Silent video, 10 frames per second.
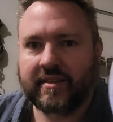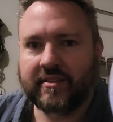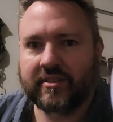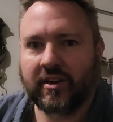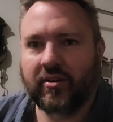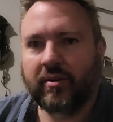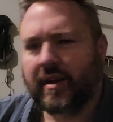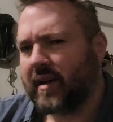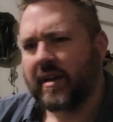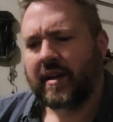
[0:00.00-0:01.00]
So
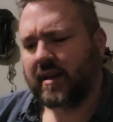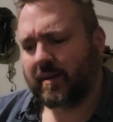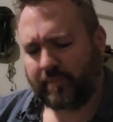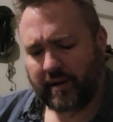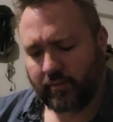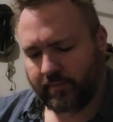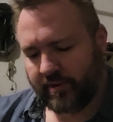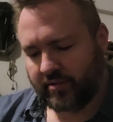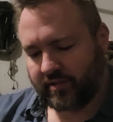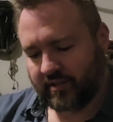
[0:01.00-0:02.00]
probably won't be
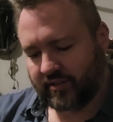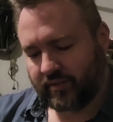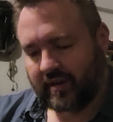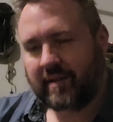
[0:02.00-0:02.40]
using this one.